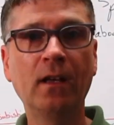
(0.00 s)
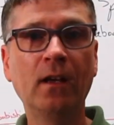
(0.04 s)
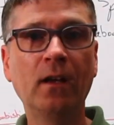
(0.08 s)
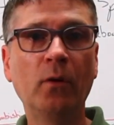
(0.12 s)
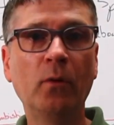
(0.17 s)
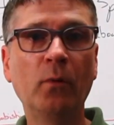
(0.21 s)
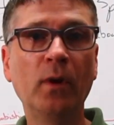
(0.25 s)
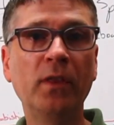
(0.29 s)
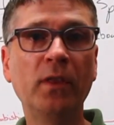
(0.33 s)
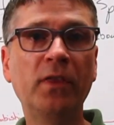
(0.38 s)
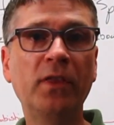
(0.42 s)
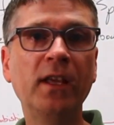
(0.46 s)

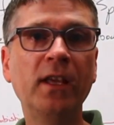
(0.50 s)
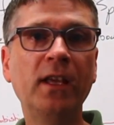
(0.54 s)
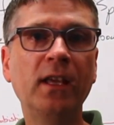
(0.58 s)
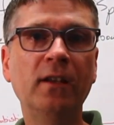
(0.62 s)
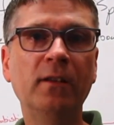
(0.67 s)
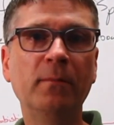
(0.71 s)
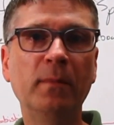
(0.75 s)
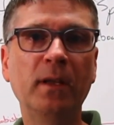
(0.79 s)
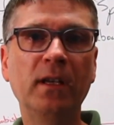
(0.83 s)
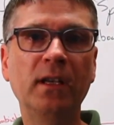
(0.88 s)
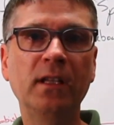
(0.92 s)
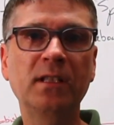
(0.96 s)
When thinking of
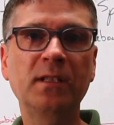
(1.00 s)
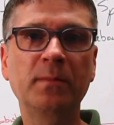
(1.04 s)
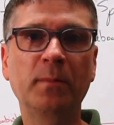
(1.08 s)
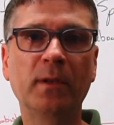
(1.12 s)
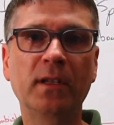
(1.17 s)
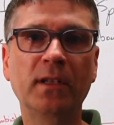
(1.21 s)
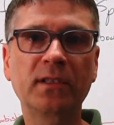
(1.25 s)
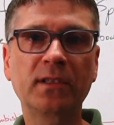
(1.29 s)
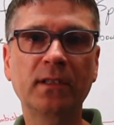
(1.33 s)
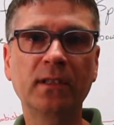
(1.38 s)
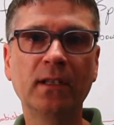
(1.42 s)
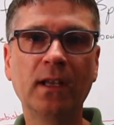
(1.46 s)
mini
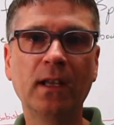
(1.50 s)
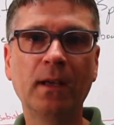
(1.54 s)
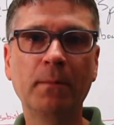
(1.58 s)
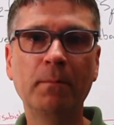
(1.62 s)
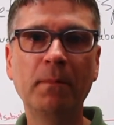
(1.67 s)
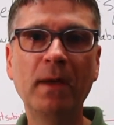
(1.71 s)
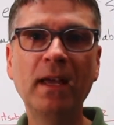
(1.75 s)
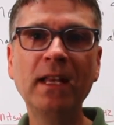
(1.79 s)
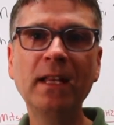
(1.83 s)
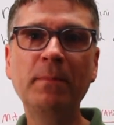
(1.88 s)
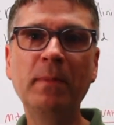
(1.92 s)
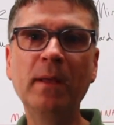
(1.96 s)
splits,
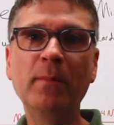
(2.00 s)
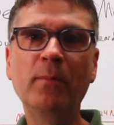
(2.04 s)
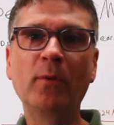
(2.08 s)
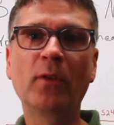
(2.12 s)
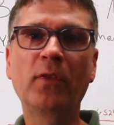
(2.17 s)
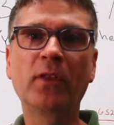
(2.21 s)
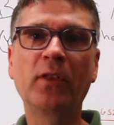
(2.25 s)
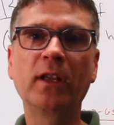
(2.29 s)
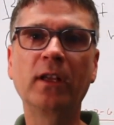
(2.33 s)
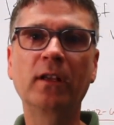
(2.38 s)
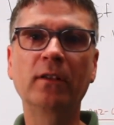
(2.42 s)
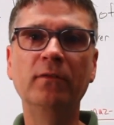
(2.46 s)
many people
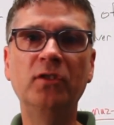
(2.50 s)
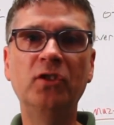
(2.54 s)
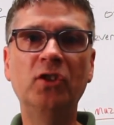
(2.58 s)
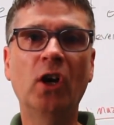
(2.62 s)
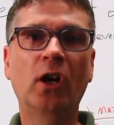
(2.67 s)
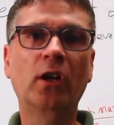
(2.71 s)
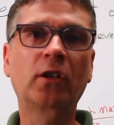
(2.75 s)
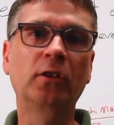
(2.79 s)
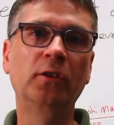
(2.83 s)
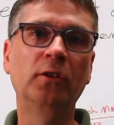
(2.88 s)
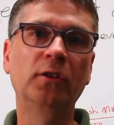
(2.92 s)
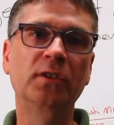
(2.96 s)
think of
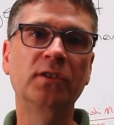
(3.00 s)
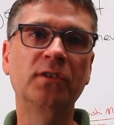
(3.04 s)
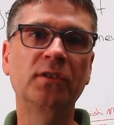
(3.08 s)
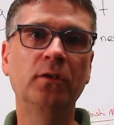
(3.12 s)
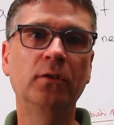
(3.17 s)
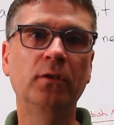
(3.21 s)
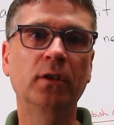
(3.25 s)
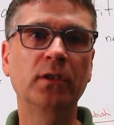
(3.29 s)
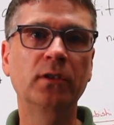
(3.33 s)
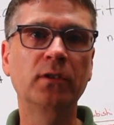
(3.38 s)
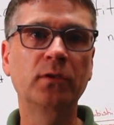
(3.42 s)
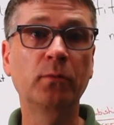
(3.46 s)
ductless
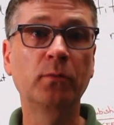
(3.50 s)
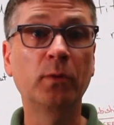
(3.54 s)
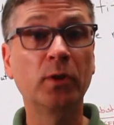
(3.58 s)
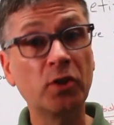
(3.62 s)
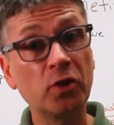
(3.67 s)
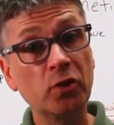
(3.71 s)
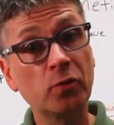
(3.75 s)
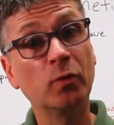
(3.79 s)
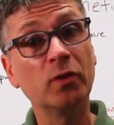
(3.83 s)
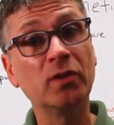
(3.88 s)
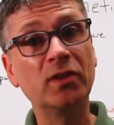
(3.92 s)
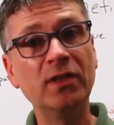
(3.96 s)
units,
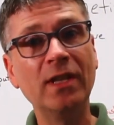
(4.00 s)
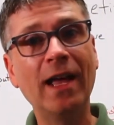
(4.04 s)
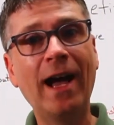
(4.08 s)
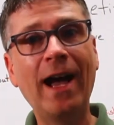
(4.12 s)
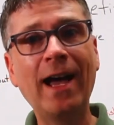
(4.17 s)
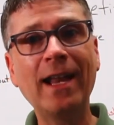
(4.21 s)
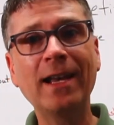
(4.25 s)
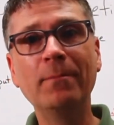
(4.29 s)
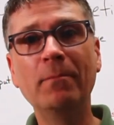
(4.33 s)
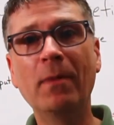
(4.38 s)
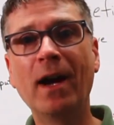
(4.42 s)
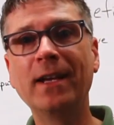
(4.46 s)
which was
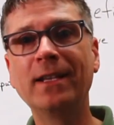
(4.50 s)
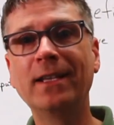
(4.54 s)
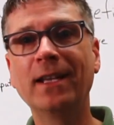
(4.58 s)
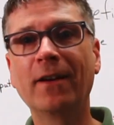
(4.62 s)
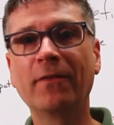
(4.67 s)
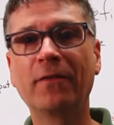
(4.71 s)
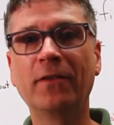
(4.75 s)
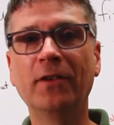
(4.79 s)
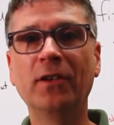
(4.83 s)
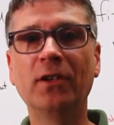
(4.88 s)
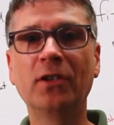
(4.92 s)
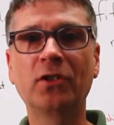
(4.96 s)
not in my
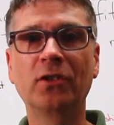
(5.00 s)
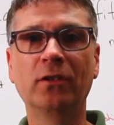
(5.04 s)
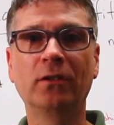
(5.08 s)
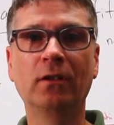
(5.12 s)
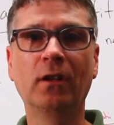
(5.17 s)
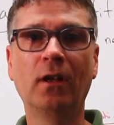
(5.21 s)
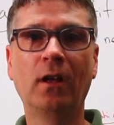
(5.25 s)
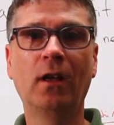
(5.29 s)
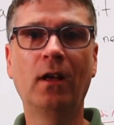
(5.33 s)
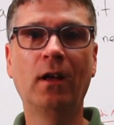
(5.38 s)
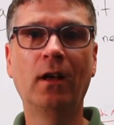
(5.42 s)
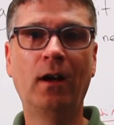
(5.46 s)

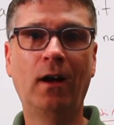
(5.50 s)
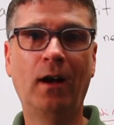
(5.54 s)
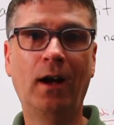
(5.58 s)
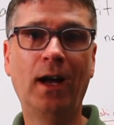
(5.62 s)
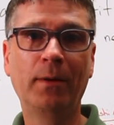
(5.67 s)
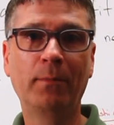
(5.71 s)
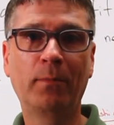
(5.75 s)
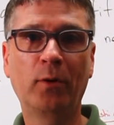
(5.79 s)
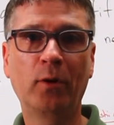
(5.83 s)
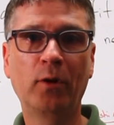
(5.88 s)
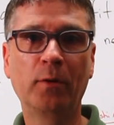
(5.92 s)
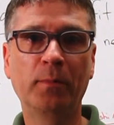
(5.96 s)
definition
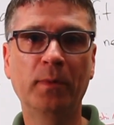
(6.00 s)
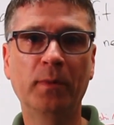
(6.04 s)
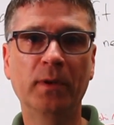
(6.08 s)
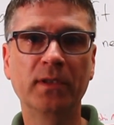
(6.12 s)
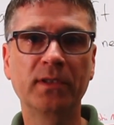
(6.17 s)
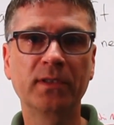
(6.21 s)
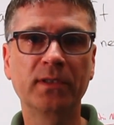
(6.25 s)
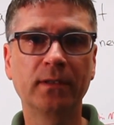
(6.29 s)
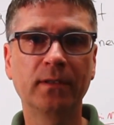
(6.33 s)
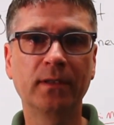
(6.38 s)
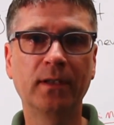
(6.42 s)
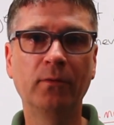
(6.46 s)
on
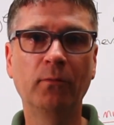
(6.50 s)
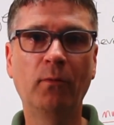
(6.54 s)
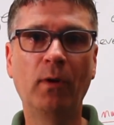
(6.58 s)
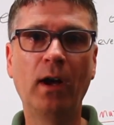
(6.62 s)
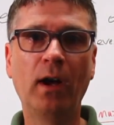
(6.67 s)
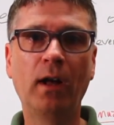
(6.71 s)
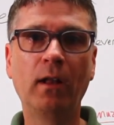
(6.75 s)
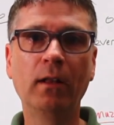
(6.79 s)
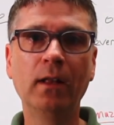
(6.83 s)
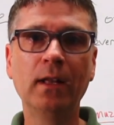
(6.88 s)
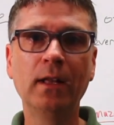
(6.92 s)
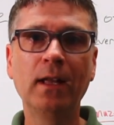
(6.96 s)
purpose. And
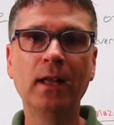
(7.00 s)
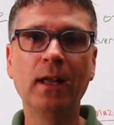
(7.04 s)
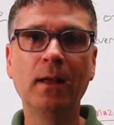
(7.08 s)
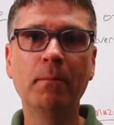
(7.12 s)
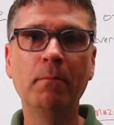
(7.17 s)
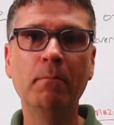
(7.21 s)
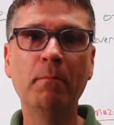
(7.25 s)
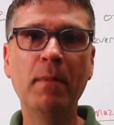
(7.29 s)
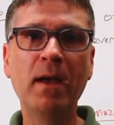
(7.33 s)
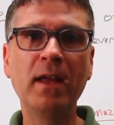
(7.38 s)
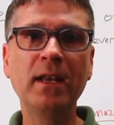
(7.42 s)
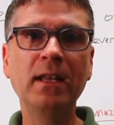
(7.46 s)
while
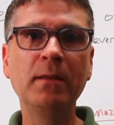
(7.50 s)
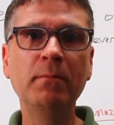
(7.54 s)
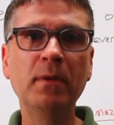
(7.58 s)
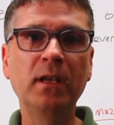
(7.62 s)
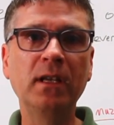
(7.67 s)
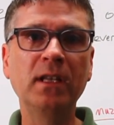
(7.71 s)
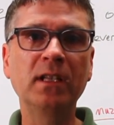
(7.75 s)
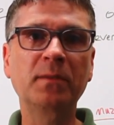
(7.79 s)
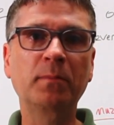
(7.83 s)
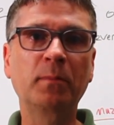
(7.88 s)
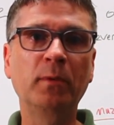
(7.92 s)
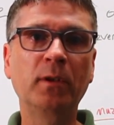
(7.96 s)
many
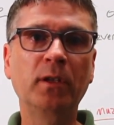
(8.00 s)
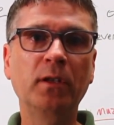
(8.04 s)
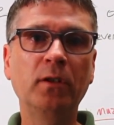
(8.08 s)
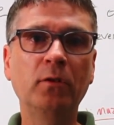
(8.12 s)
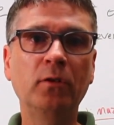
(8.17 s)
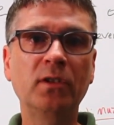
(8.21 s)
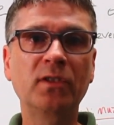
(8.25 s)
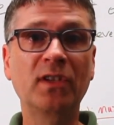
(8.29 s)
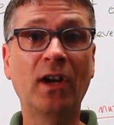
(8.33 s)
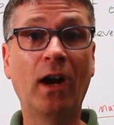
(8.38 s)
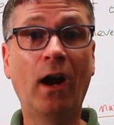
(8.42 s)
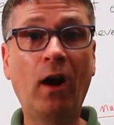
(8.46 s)
mini split
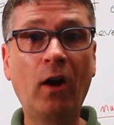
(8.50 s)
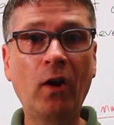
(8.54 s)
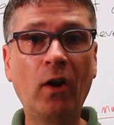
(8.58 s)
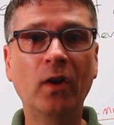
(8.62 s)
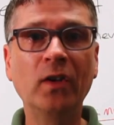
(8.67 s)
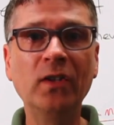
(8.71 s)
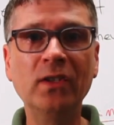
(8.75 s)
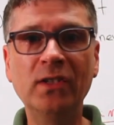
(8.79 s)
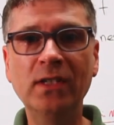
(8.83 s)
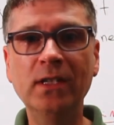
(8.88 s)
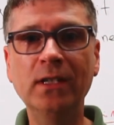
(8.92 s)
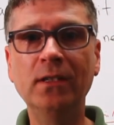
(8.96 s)
units are
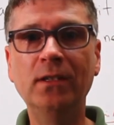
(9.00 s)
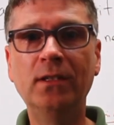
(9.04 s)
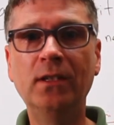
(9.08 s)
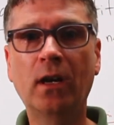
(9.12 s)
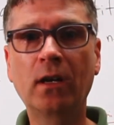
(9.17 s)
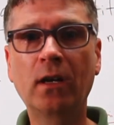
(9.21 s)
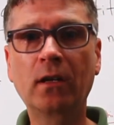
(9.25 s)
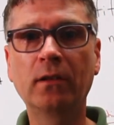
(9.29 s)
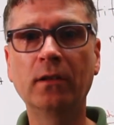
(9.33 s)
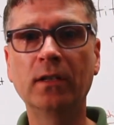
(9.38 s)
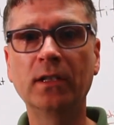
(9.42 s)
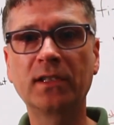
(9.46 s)
indeed
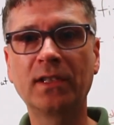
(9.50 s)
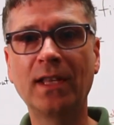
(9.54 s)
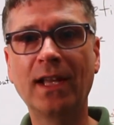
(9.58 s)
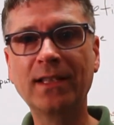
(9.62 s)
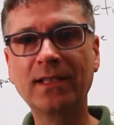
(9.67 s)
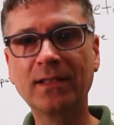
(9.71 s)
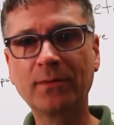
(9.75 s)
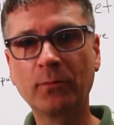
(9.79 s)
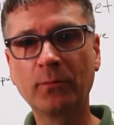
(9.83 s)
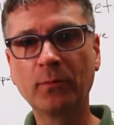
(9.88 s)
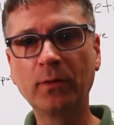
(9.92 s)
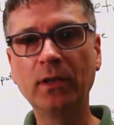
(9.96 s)
ductless,
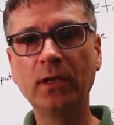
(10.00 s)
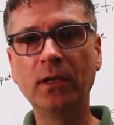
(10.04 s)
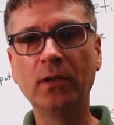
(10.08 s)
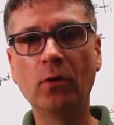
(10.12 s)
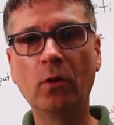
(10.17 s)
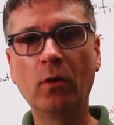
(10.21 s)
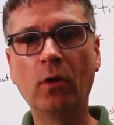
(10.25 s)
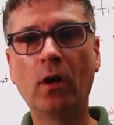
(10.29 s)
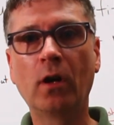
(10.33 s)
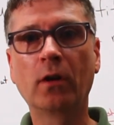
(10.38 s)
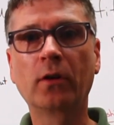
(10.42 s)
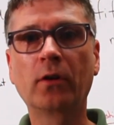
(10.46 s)
that's really
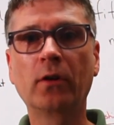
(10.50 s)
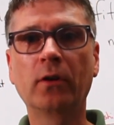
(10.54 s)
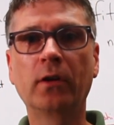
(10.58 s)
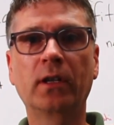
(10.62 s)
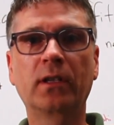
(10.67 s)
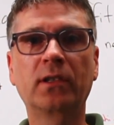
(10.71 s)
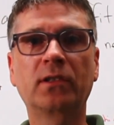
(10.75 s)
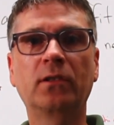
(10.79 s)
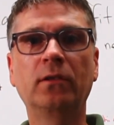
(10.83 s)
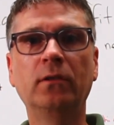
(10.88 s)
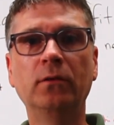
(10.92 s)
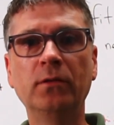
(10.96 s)
no longer
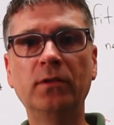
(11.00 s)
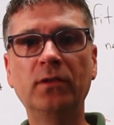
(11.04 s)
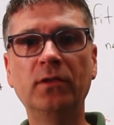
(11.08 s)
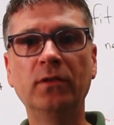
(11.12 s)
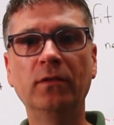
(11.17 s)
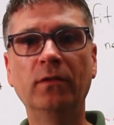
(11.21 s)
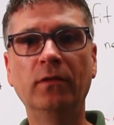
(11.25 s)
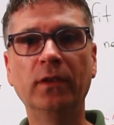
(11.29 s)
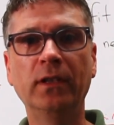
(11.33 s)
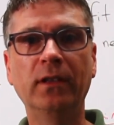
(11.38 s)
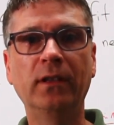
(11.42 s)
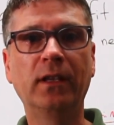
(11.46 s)

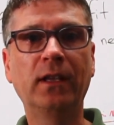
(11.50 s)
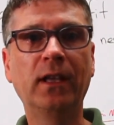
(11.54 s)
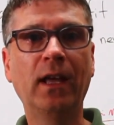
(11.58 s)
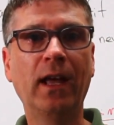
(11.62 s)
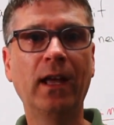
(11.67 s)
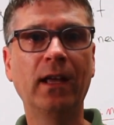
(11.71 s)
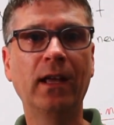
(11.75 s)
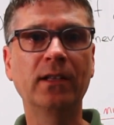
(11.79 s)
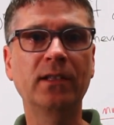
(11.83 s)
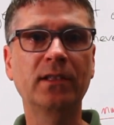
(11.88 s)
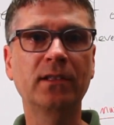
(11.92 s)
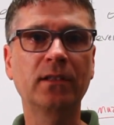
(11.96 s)
exclusively the
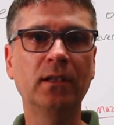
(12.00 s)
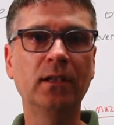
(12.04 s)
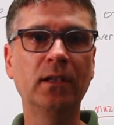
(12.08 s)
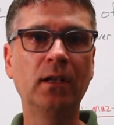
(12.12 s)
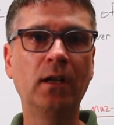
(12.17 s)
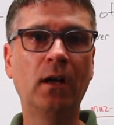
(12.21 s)
case.